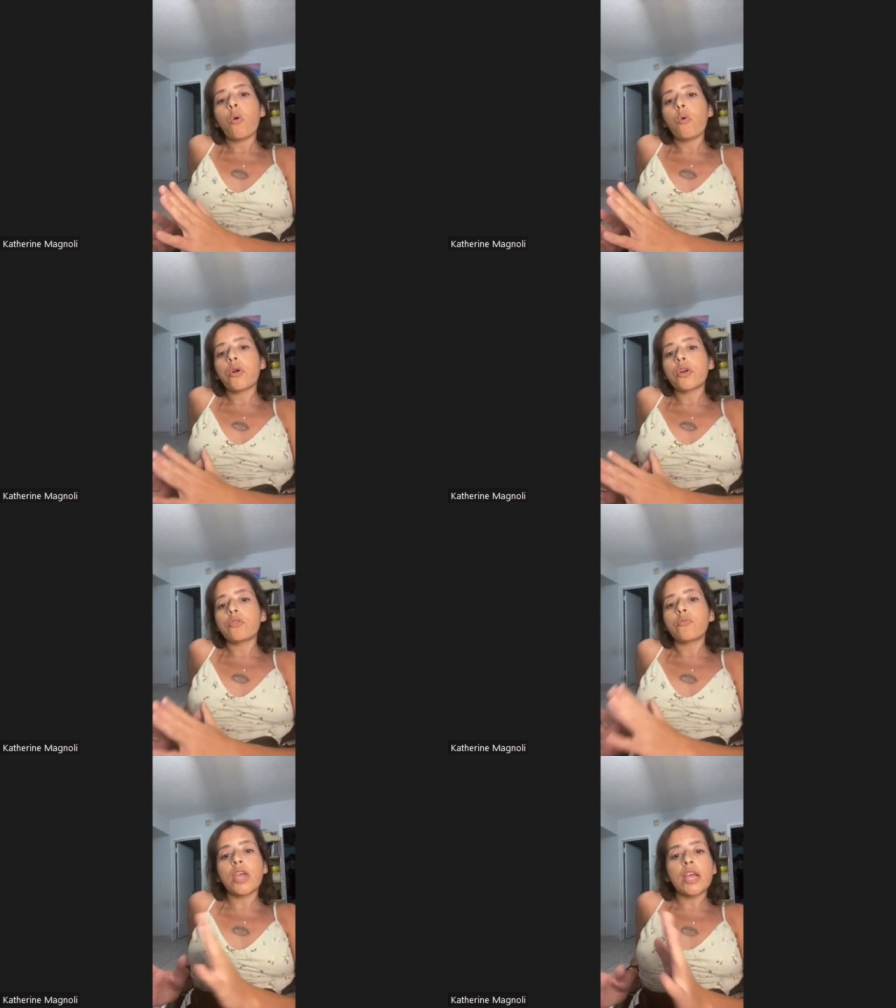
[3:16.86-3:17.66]
or
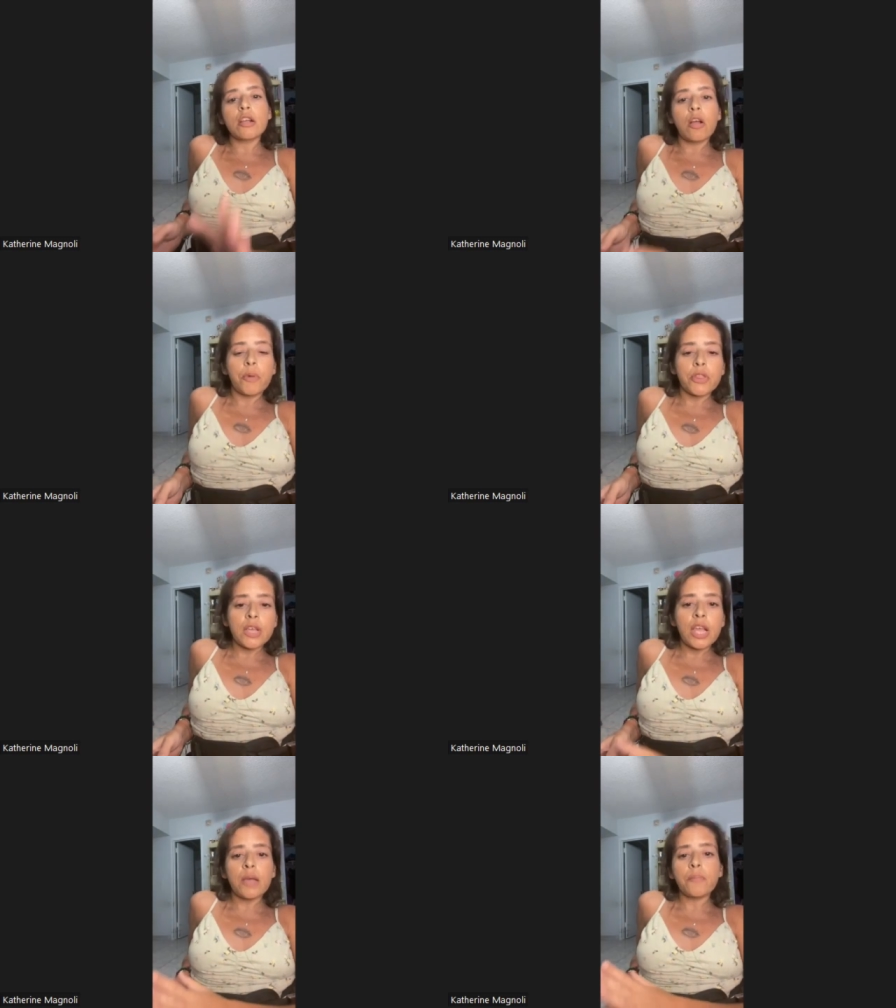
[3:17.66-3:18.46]
you can't come on
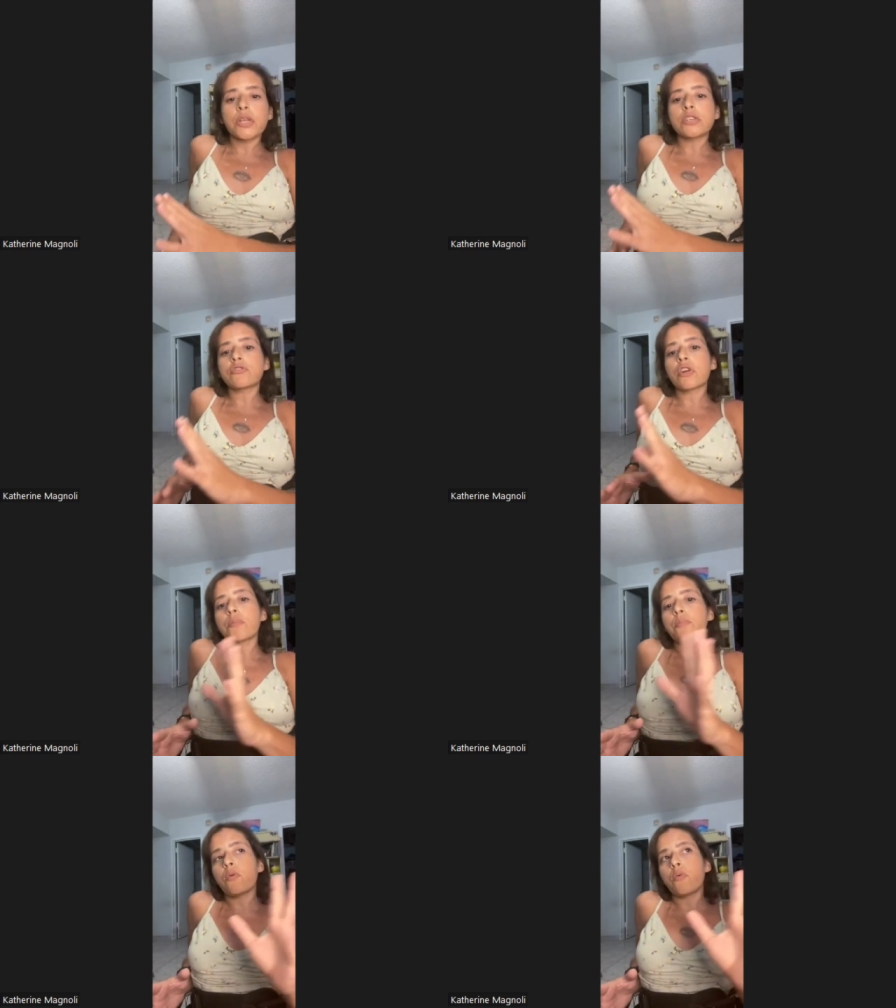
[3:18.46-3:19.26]
the camping
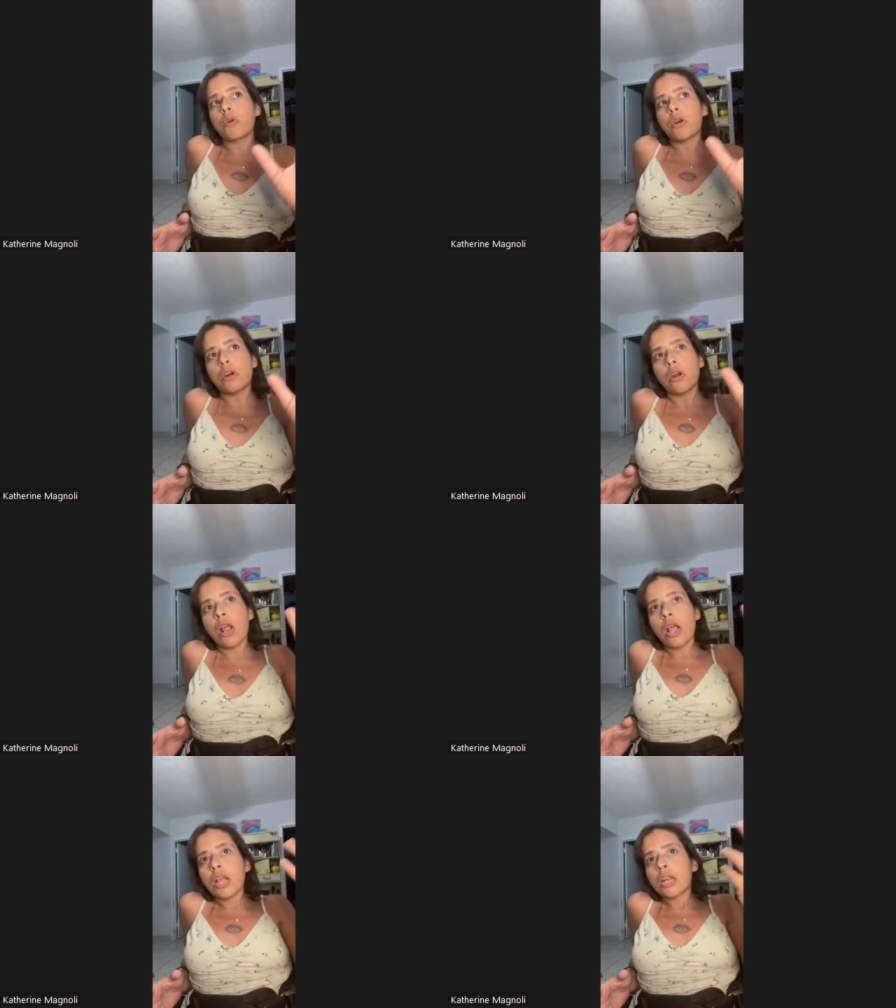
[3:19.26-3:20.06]
trip, or
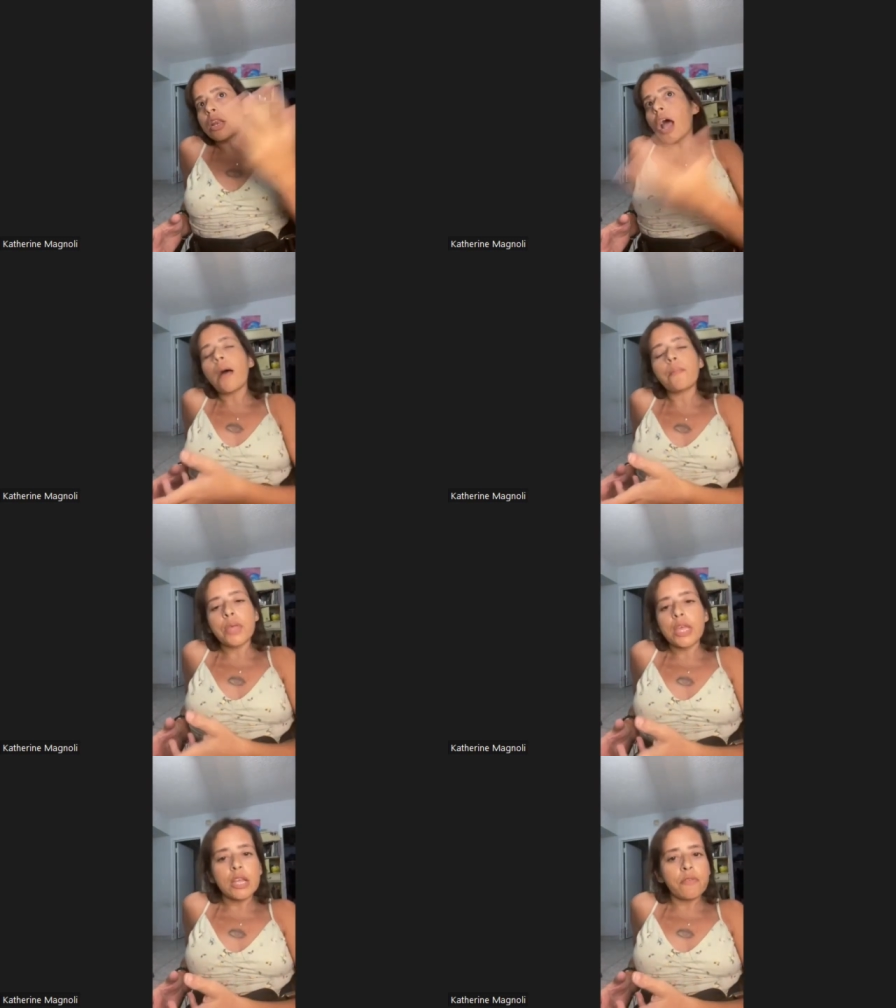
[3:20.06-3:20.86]
not
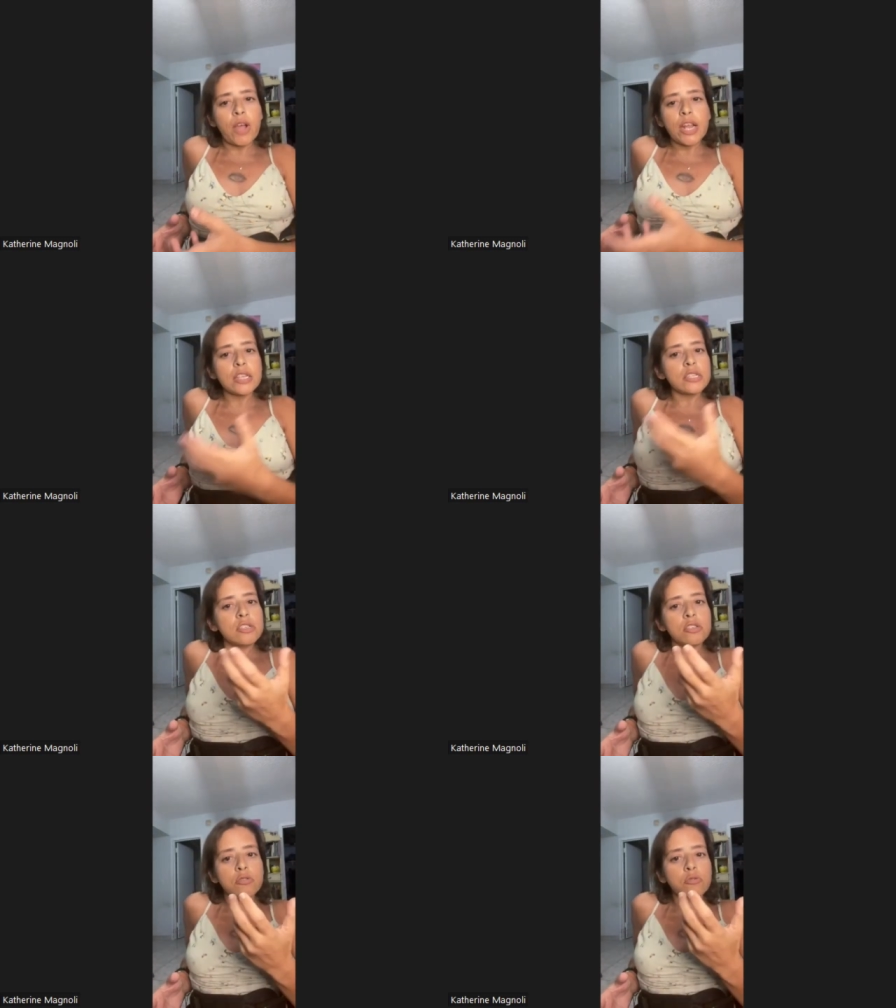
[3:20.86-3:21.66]
being
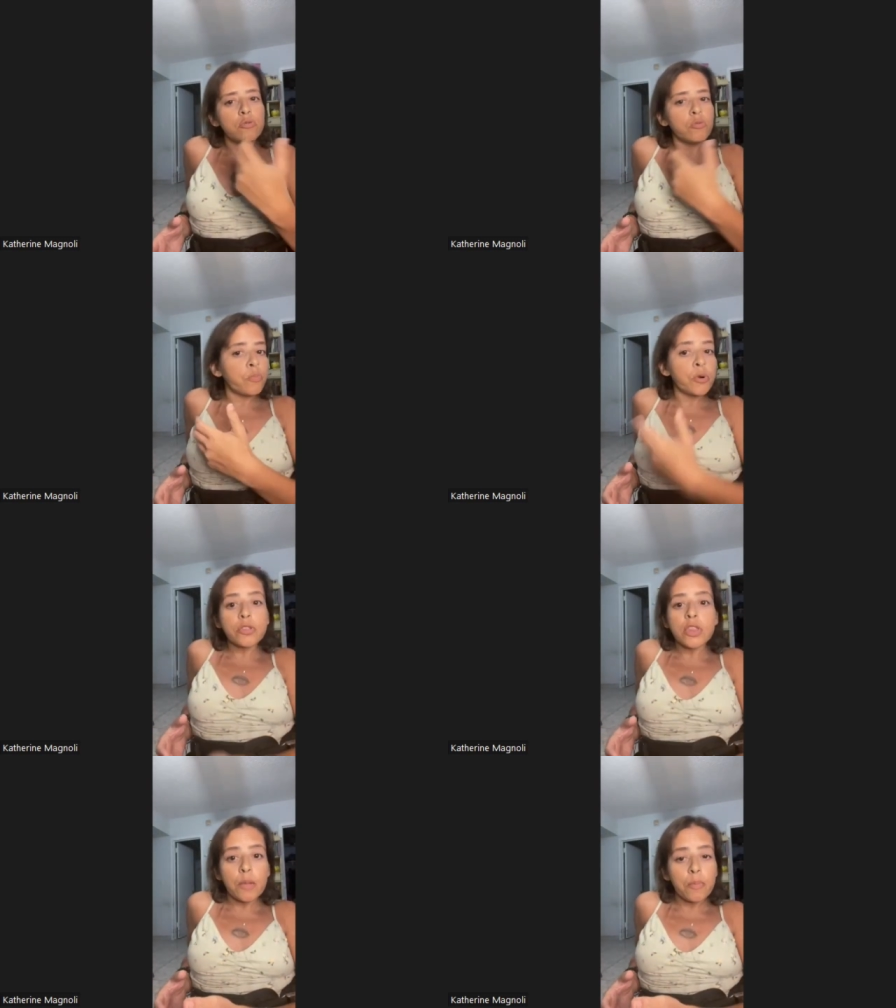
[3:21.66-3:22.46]
invited to
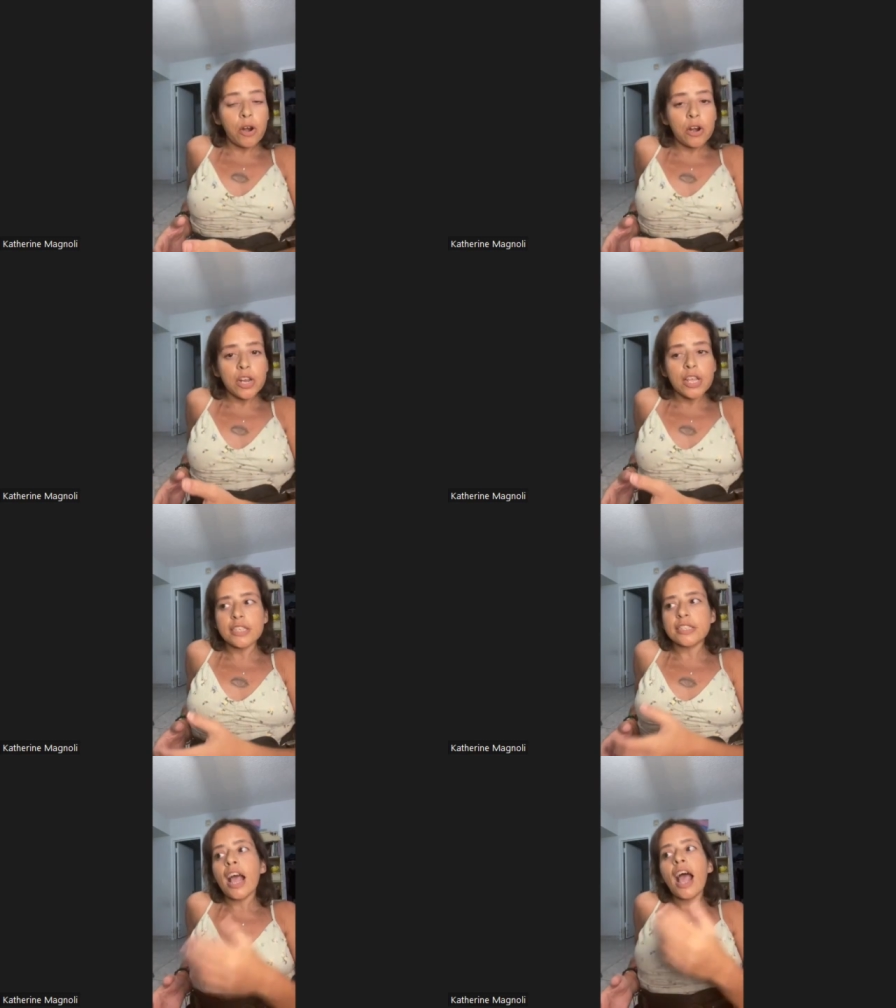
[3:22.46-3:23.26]
birthday
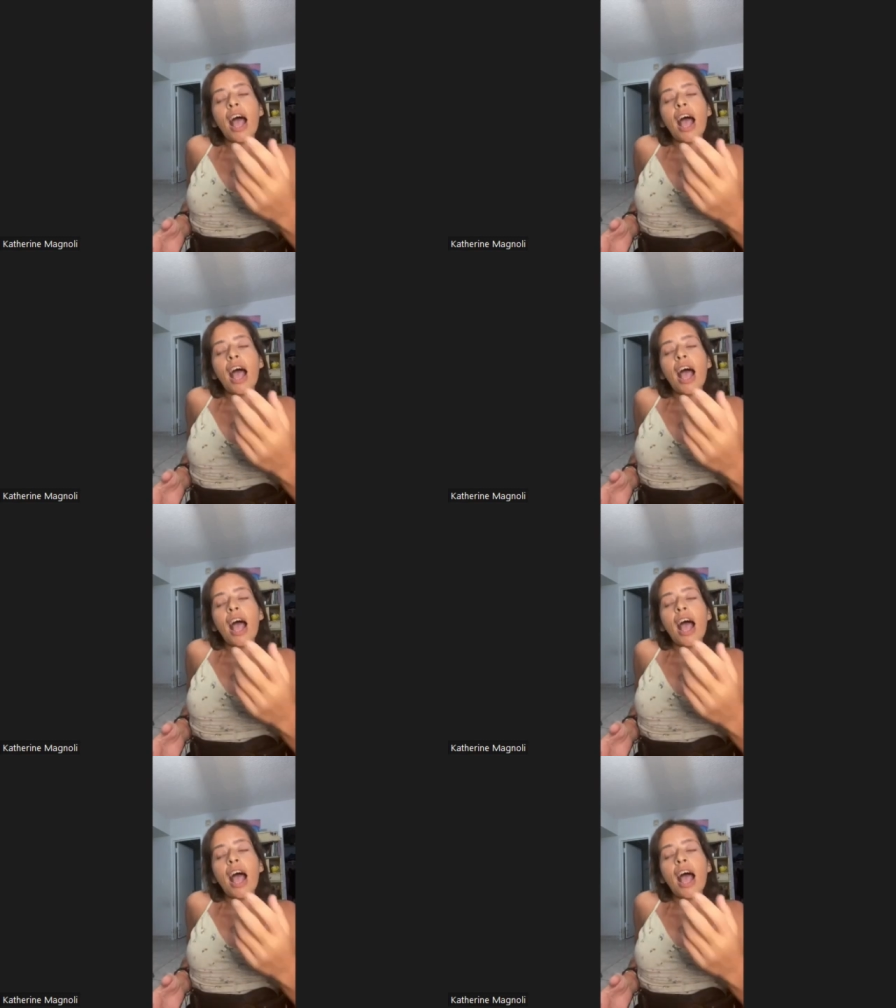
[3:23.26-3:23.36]
parties.